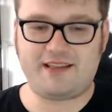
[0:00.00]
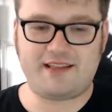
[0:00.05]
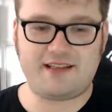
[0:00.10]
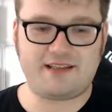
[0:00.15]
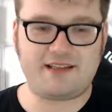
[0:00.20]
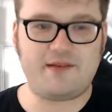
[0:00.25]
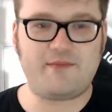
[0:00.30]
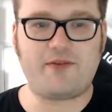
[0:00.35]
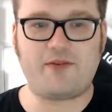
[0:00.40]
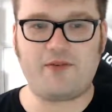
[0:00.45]

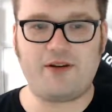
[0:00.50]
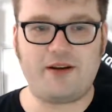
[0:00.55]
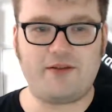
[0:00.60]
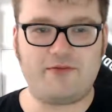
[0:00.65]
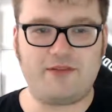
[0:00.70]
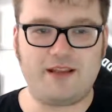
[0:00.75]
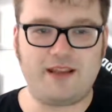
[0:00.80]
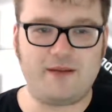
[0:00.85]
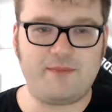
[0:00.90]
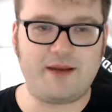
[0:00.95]
except for when it
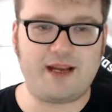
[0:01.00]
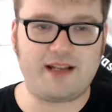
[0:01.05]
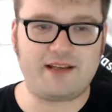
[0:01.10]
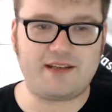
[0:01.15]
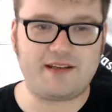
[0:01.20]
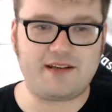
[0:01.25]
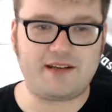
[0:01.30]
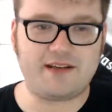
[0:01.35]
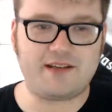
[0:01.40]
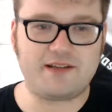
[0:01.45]
really
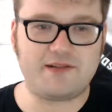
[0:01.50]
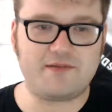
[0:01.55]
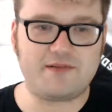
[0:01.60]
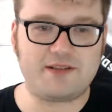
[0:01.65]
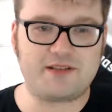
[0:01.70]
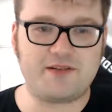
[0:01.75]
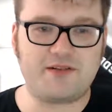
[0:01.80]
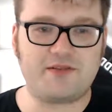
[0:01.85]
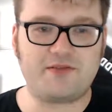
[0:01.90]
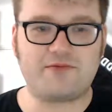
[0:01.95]
mattered, because he was
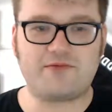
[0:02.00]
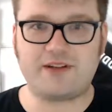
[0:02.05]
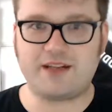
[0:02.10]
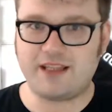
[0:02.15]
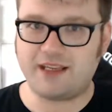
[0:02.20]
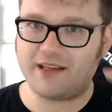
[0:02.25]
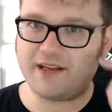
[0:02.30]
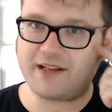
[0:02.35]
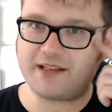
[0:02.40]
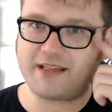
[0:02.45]
not really
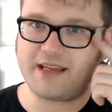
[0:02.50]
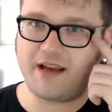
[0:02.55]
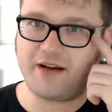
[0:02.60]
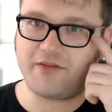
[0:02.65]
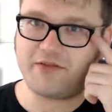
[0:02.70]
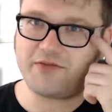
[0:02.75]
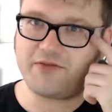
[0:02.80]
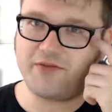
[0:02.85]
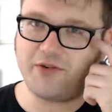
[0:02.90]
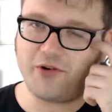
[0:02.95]
cut
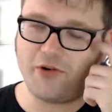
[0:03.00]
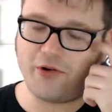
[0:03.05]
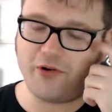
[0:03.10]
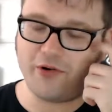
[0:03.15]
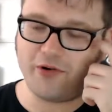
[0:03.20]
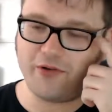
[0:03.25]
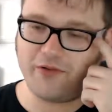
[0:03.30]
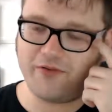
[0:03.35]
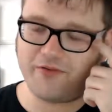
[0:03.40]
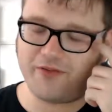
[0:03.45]
out
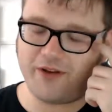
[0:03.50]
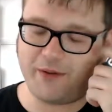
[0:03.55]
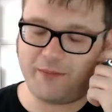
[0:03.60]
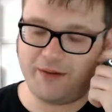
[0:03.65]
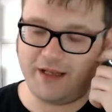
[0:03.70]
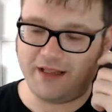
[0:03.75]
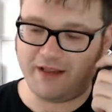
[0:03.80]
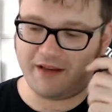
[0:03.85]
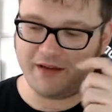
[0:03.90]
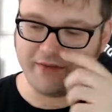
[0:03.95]
for
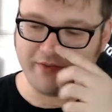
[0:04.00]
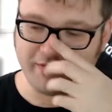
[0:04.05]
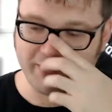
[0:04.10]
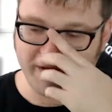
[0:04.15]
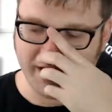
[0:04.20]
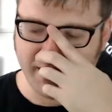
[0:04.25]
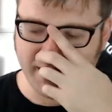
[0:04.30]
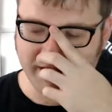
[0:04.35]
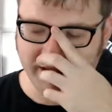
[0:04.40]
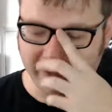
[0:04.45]
family life or
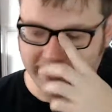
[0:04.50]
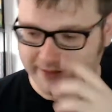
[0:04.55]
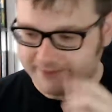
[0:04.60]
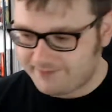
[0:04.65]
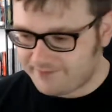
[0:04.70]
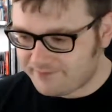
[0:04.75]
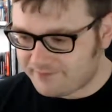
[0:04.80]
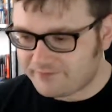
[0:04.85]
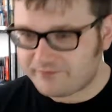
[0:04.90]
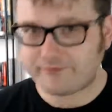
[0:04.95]
anything.
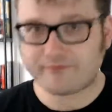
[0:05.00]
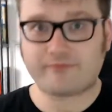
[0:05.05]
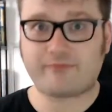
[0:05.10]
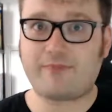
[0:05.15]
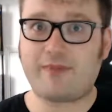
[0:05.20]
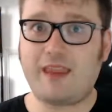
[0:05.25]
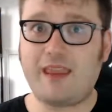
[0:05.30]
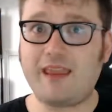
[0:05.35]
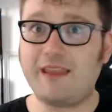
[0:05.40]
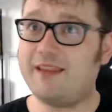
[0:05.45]

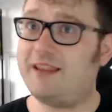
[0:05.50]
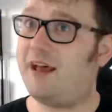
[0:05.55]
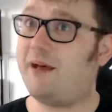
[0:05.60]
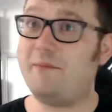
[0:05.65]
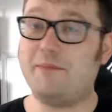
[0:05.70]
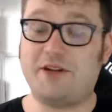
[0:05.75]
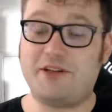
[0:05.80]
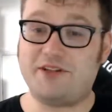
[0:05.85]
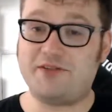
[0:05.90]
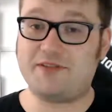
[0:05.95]
That
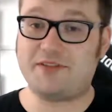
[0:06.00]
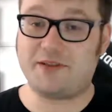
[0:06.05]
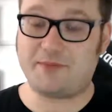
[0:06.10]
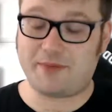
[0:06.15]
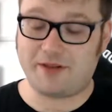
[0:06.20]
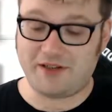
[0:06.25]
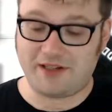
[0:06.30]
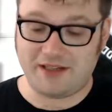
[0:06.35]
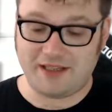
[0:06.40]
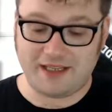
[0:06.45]
much was
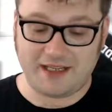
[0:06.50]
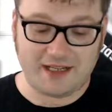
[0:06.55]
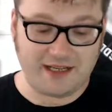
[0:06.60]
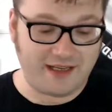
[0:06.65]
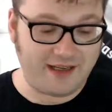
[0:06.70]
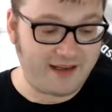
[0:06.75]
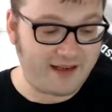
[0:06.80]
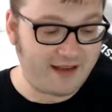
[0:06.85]
abundantly clear.